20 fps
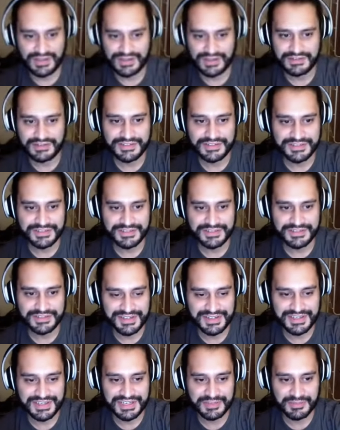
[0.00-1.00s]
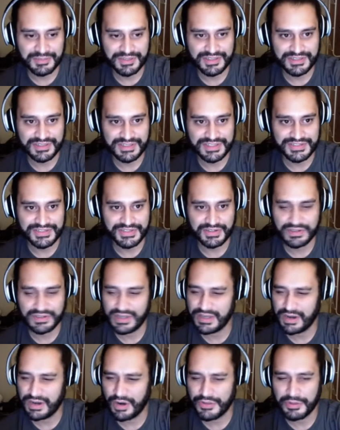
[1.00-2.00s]
know. It's an enigma. Is there
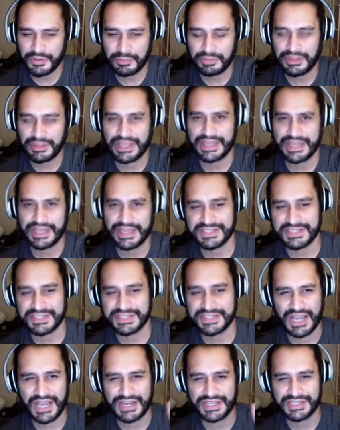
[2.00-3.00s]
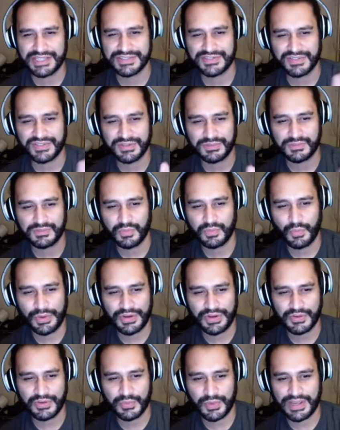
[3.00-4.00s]
are there planets lining in some
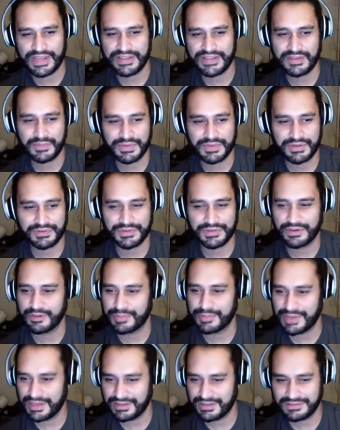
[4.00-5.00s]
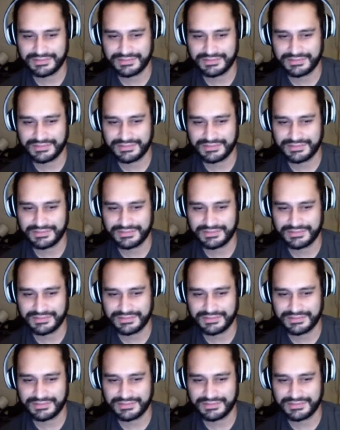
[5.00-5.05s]
weird way that we don't know about?